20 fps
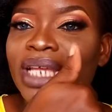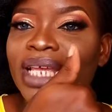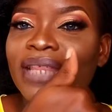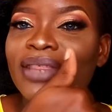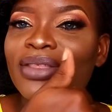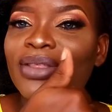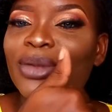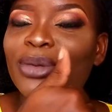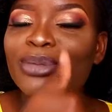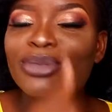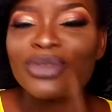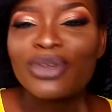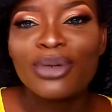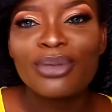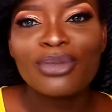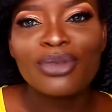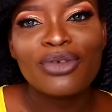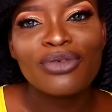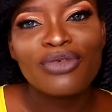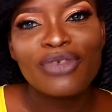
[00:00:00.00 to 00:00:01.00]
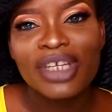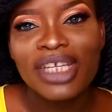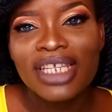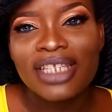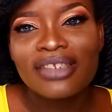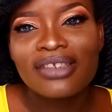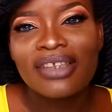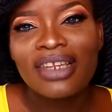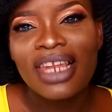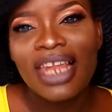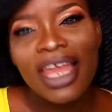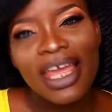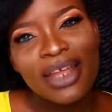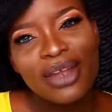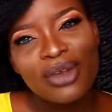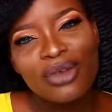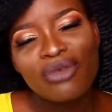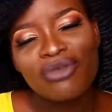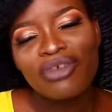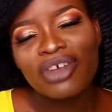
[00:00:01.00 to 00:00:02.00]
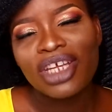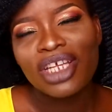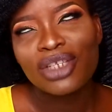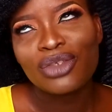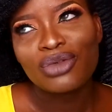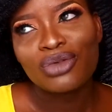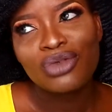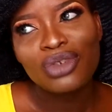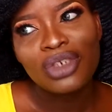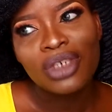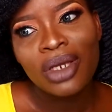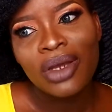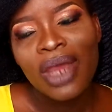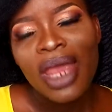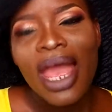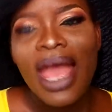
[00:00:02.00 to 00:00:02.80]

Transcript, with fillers: a thumbs up don't forget to like don't forget to share